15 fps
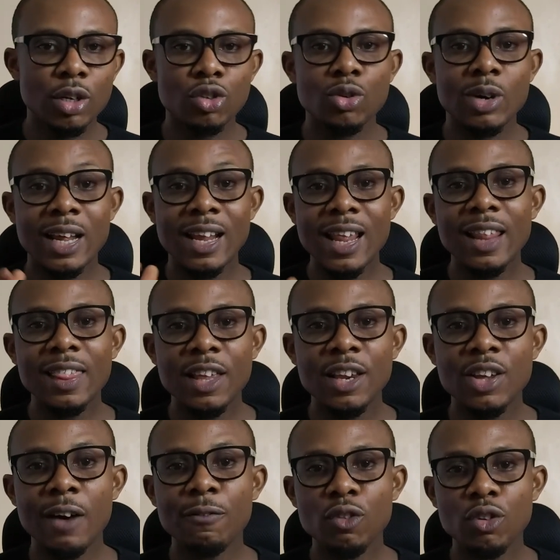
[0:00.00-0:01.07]
So another
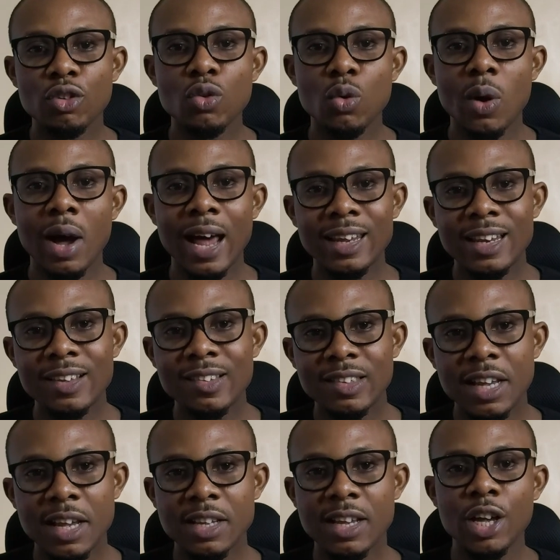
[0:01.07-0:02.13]
thing you have to do at this
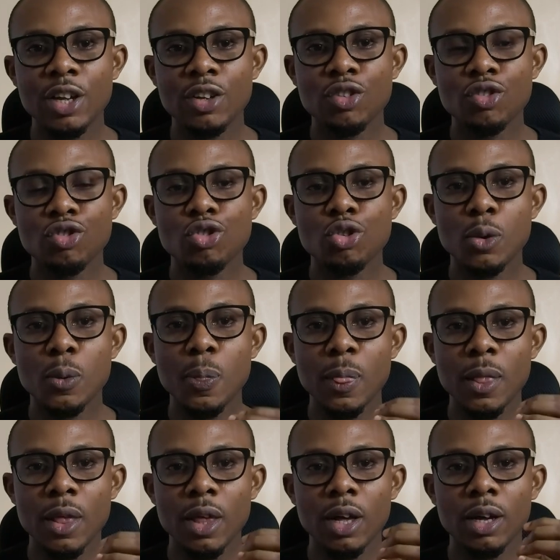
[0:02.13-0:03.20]
stage is to
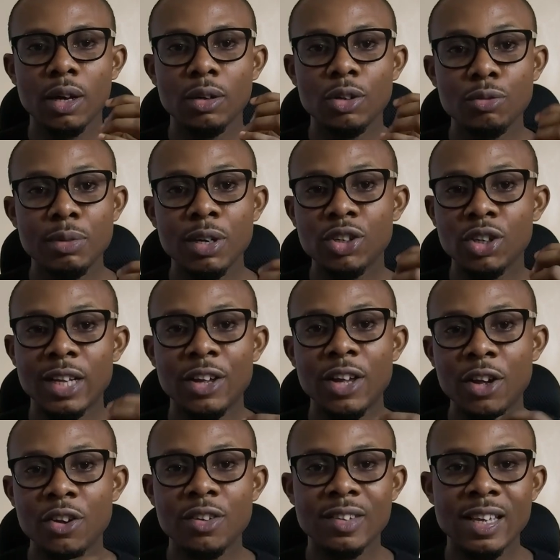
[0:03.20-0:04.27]
make sure that
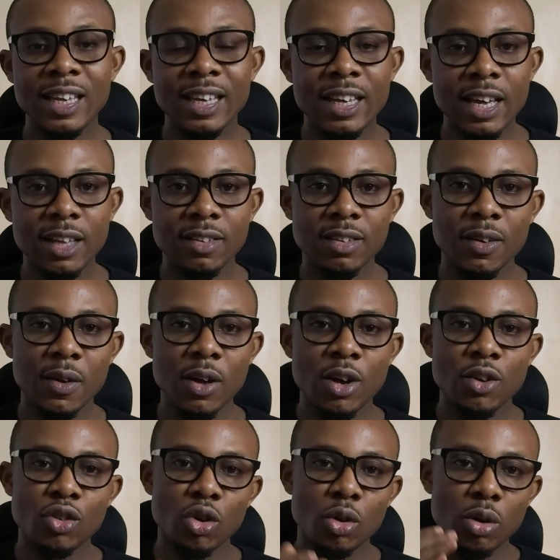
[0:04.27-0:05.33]
you're using Git.
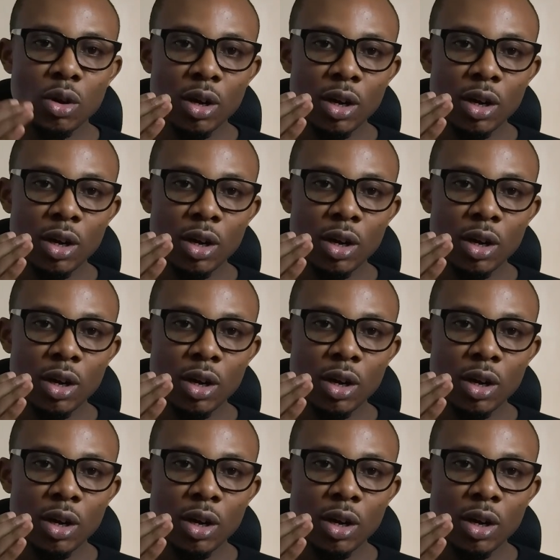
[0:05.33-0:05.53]
So